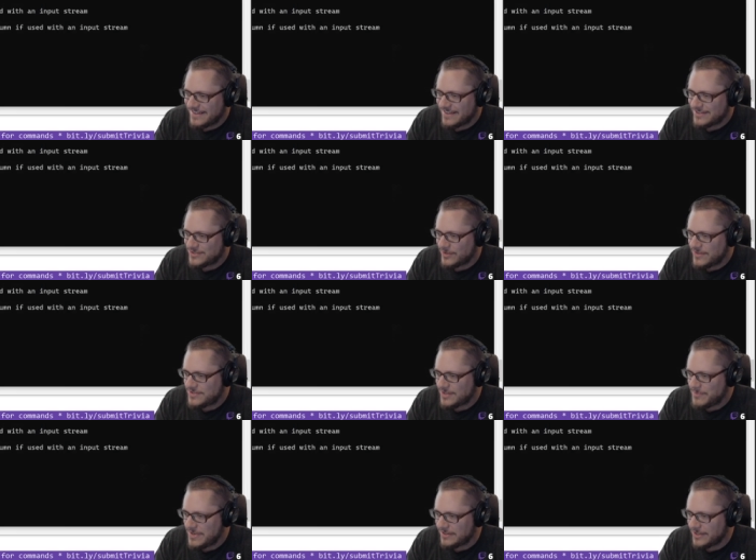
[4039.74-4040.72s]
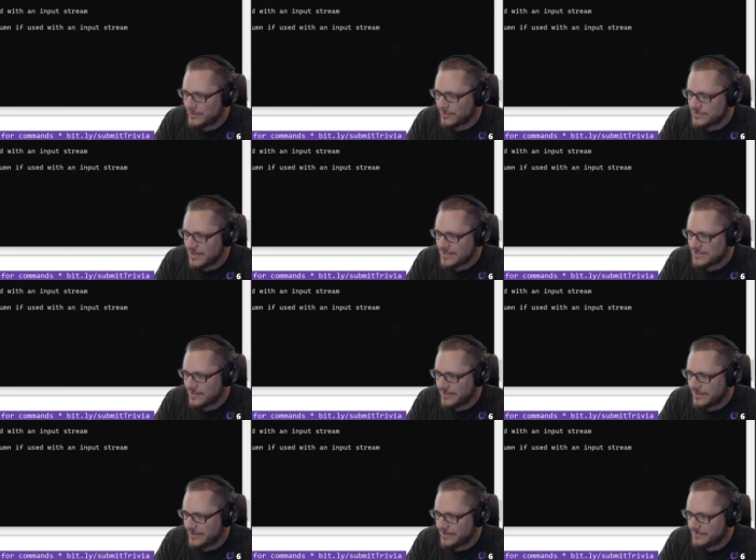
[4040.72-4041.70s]
So this can be literal JSON
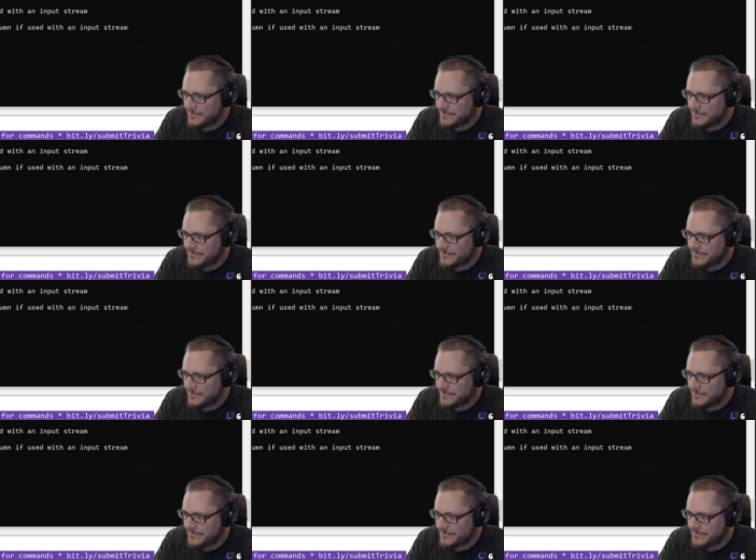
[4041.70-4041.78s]
here.